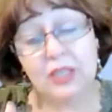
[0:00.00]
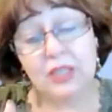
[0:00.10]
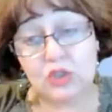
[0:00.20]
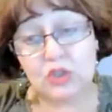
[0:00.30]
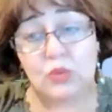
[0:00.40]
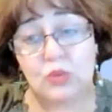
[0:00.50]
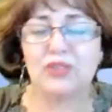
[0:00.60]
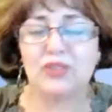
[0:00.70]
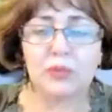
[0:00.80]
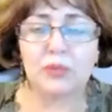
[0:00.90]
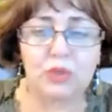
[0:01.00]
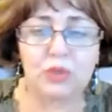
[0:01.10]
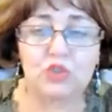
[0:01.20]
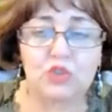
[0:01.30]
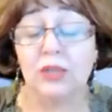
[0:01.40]
issue kind of in
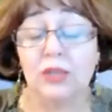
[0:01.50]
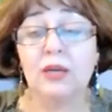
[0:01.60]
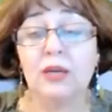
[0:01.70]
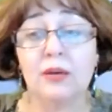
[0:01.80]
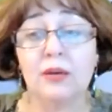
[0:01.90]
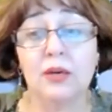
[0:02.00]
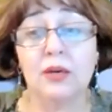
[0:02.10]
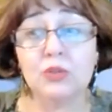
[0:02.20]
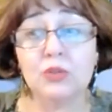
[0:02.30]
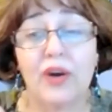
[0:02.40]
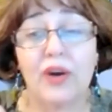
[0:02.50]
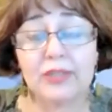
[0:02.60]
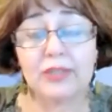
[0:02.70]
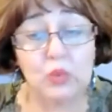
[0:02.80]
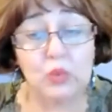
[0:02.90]
Portugal to
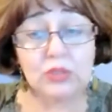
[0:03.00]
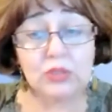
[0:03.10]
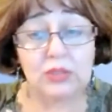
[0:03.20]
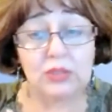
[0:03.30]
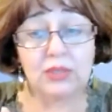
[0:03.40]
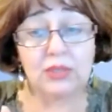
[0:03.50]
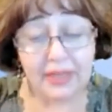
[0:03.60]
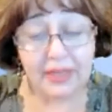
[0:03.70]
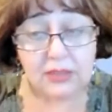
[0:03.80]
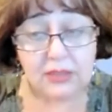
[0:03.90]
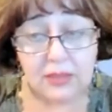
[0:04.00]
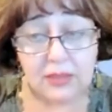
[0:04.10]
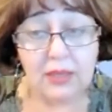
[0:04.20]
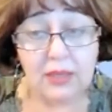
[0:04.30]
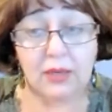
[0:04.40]
find good rental
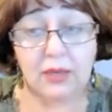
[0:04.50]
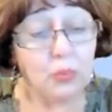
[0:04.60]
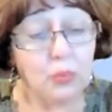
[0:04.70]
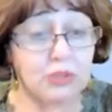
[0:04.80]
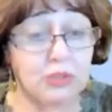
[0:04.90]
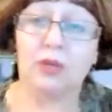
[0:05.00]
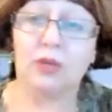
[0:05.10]
option.